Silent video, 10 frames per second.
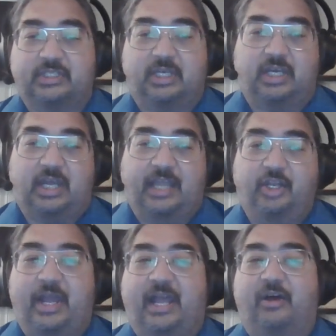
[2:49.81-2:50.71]
I know
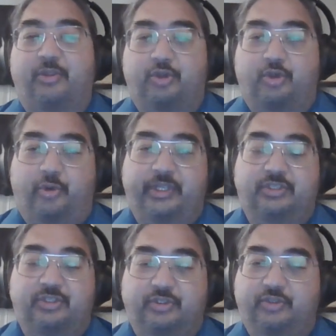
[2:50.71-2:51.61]
how they're going
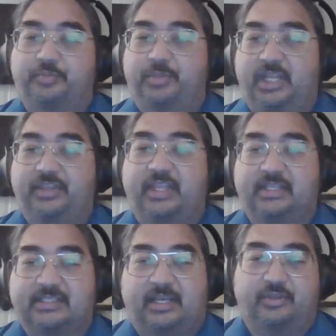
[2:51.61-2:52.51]
to play
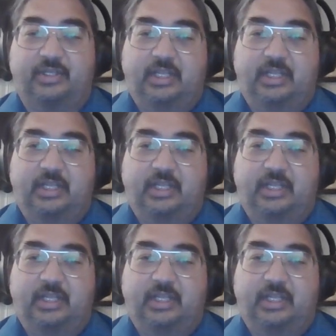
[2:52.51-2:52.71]
things out,